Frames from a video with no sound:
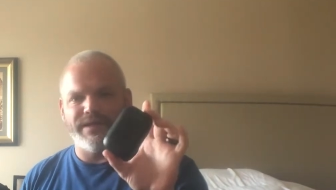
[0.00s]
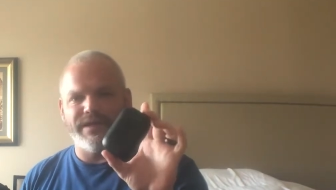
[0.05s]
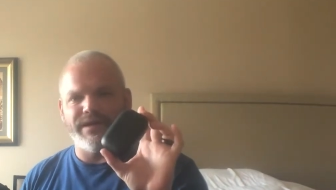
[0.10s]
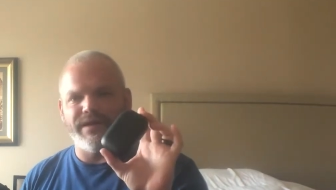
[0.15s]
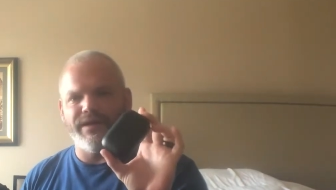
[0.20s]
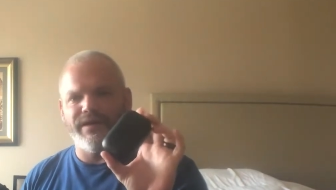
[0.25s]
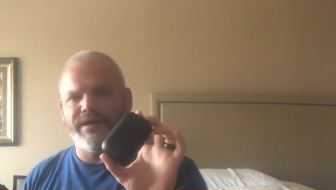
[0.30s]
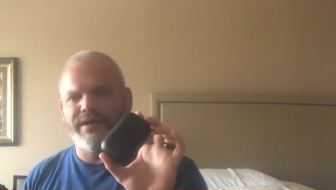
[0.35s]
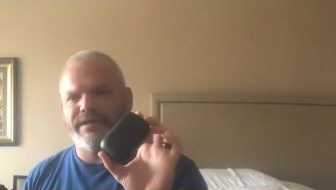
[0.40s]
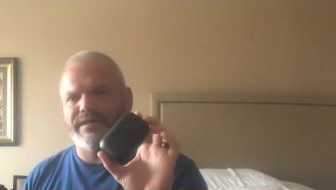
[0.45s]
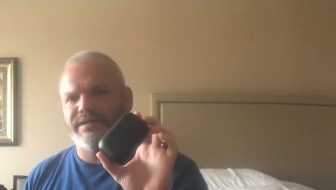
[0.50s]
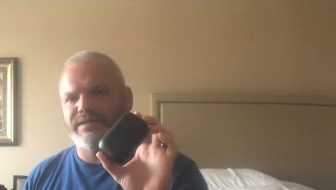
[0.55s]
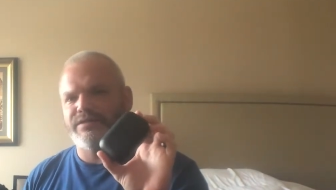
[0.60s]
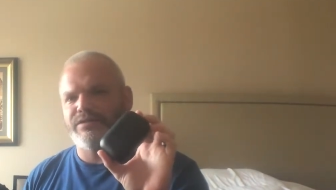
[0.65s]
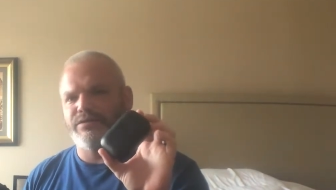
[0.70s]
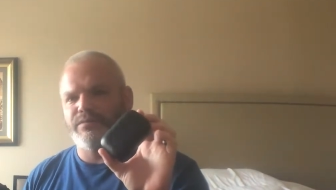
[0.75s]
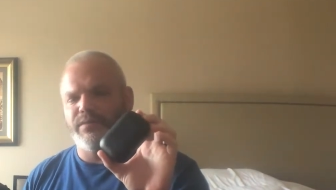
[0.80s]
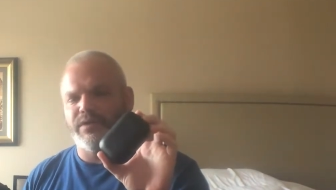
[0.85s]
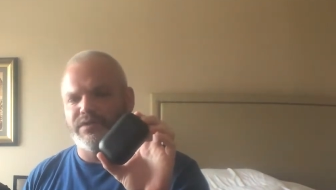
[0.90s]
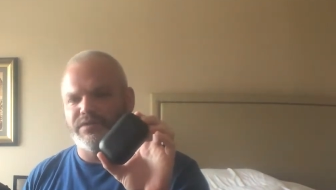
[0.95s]
Not
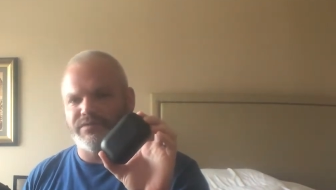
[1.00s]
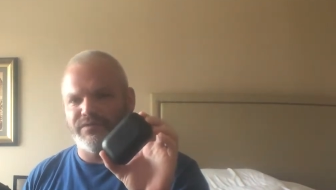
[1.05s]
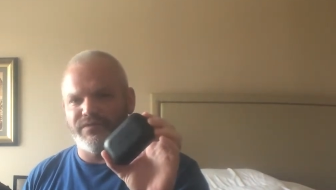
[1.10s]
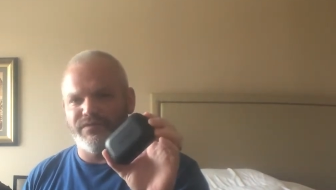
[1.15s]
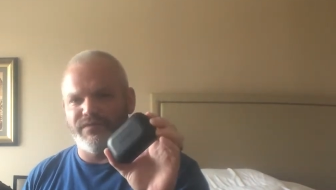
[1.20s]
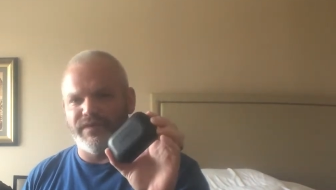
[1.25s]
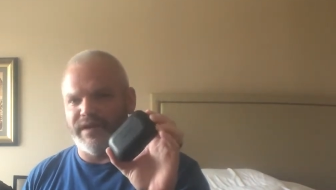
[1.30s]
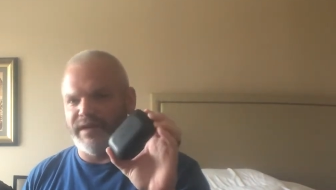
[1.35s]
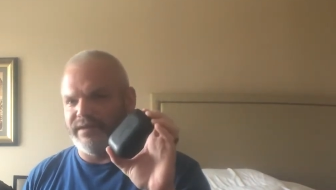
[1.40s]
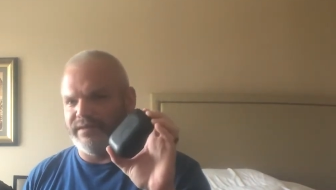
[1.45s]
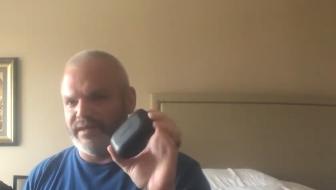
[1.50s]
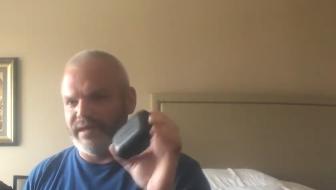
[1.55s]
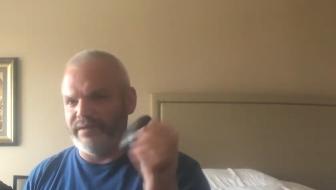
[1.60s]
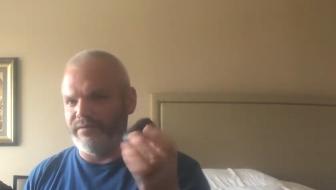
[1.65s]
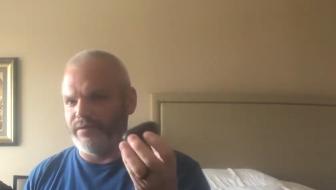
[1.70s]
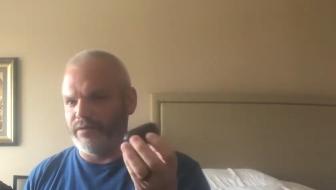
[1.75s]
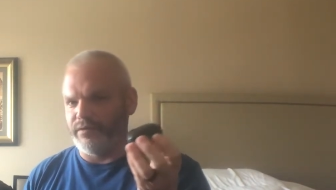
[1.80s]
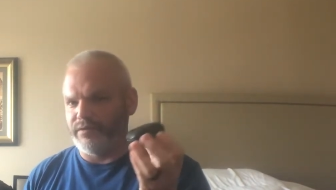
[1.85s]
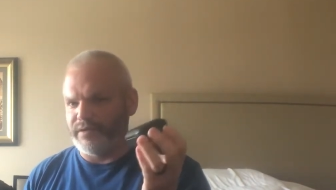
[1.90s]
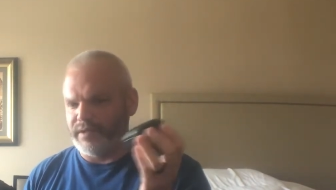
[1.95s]
too much of a fan. They have
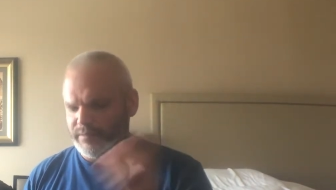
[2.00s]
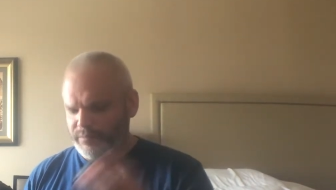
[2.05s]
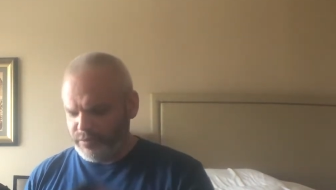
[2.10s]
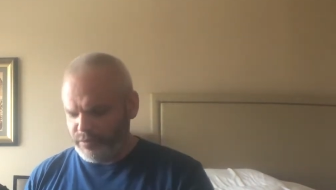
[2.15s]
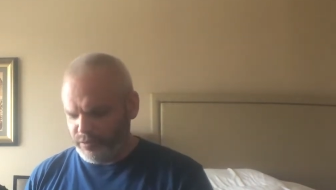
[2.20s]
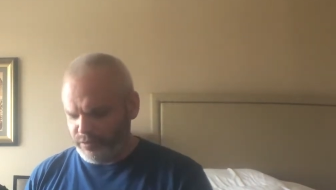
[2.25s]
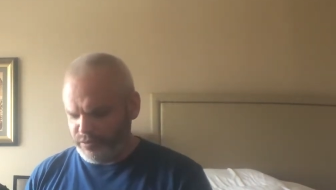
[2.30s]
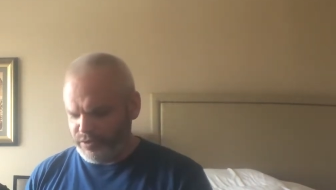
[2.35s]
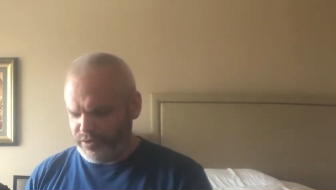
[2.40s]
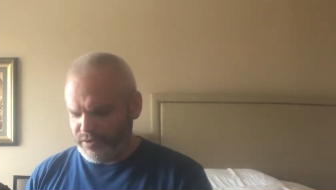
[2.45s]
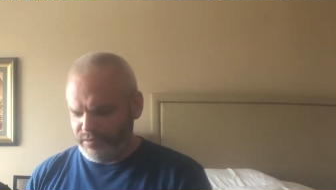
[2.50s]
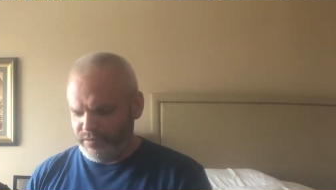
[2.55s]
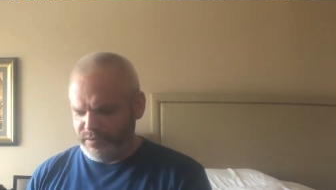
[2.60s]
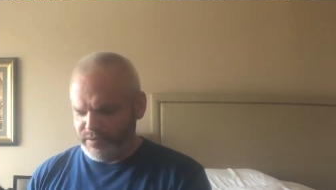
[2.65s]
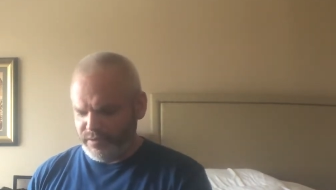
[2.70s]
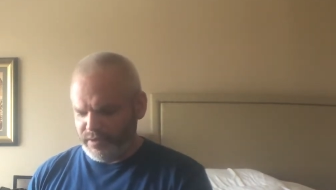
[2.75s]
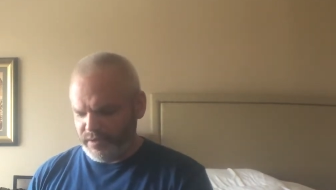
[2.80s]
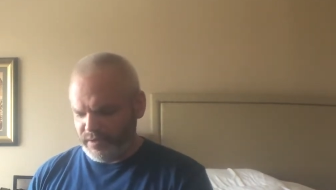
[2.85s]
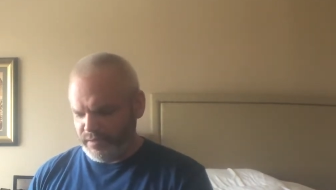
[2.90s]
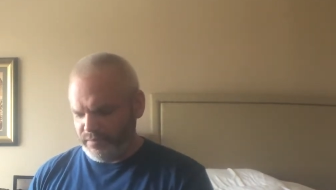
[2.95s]
a hard time charging,
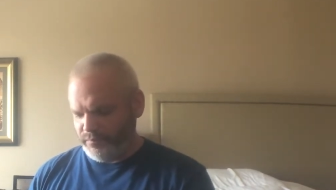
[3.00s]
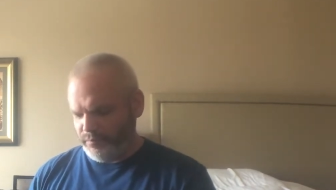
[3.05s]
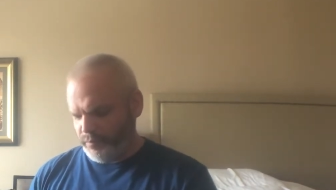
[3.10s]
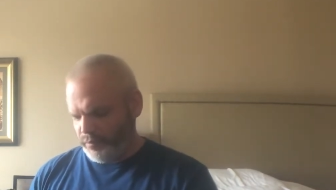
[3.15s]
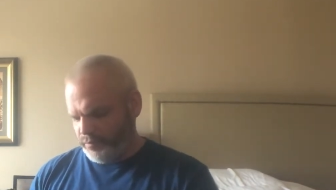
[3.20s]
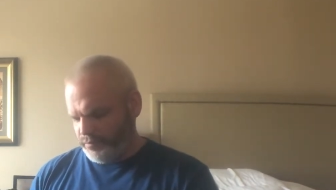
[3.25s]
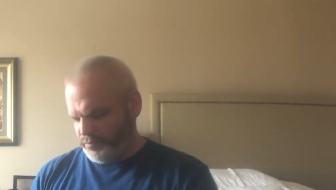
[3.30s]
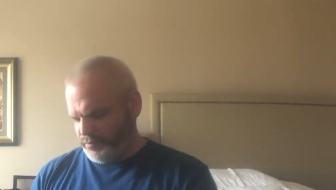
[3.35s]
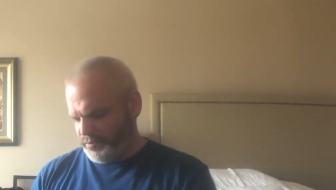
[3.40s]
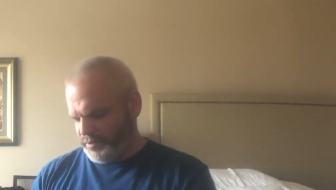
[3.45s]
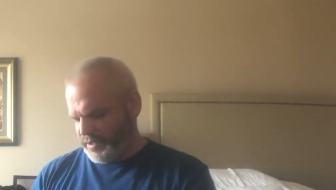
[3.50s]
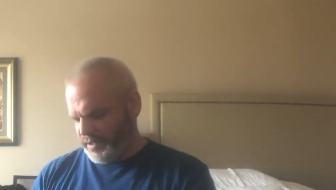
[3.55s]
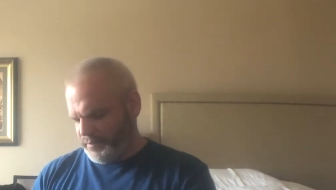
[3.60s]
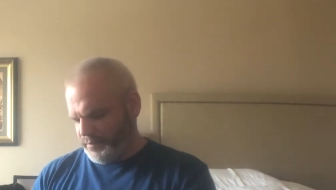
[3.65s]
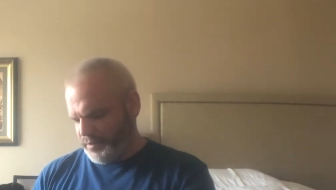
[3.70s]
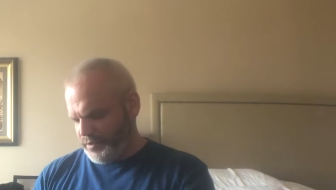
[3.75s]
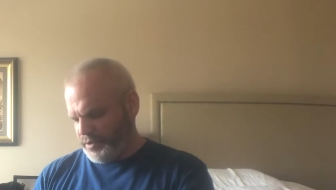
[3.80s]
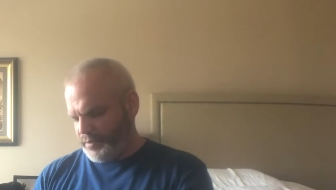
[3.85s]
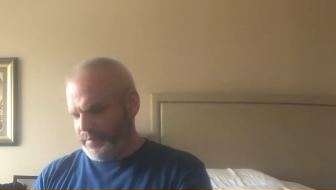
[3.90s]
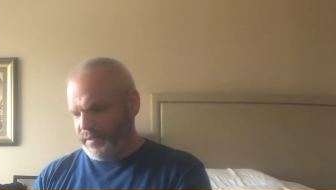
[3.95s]
so I won't say
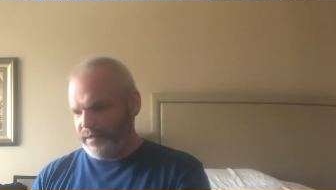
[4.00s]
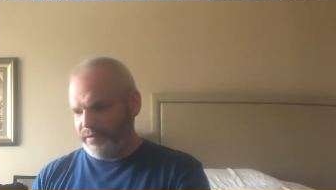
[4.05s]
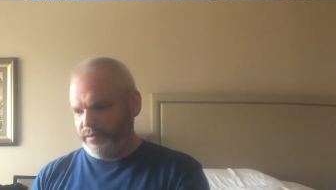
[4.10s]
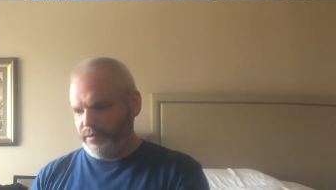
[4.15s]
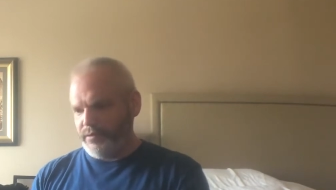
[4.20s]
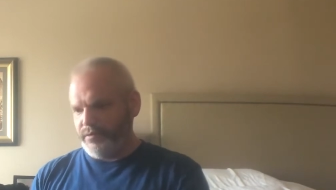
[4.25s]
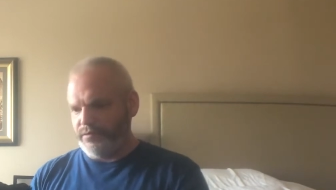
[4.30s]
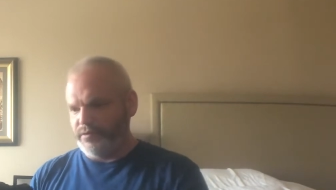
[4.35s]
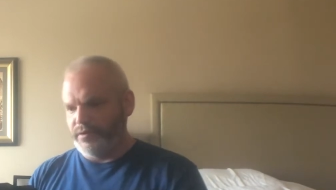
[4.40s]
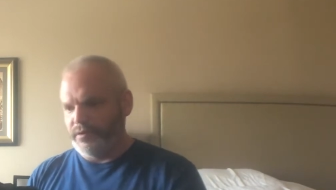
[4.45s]
much about those.